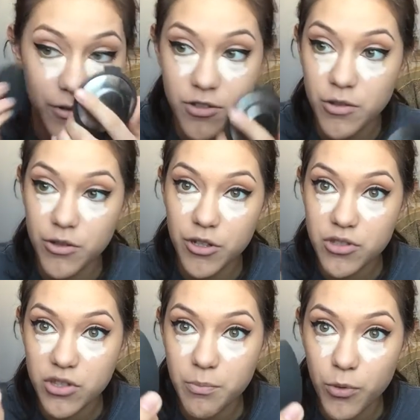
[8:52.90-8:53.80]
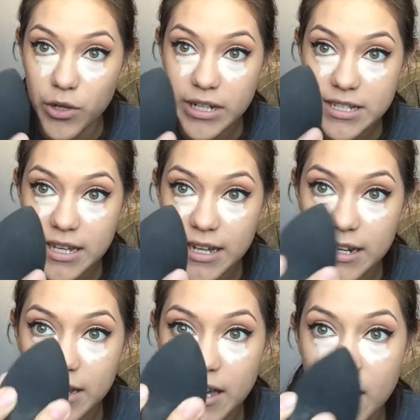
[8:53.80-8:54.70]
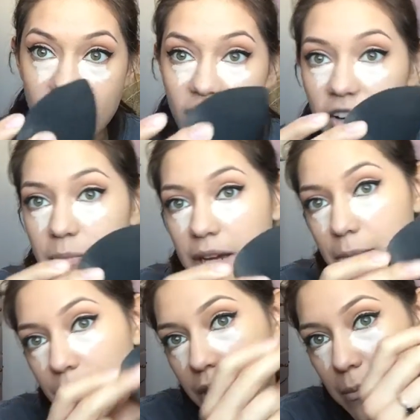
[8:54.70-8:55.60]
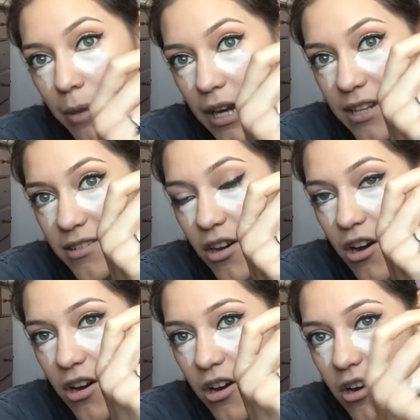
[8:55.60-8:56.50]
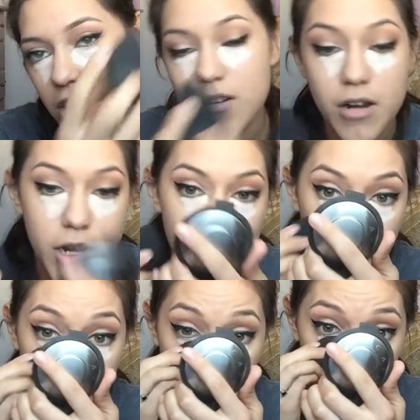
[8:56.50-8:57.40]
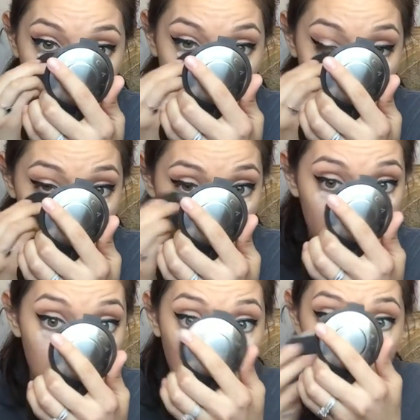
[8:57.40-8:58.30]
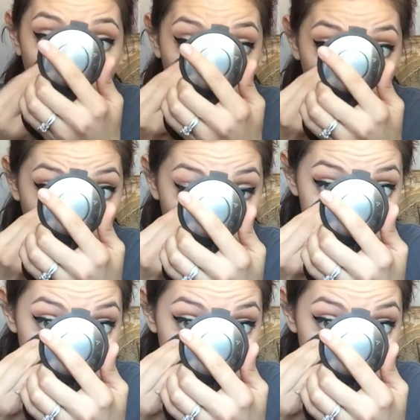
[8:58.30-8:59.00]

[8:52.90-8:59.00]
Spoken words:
So using the pointy side of my beauty blender, I'm gonna buff out that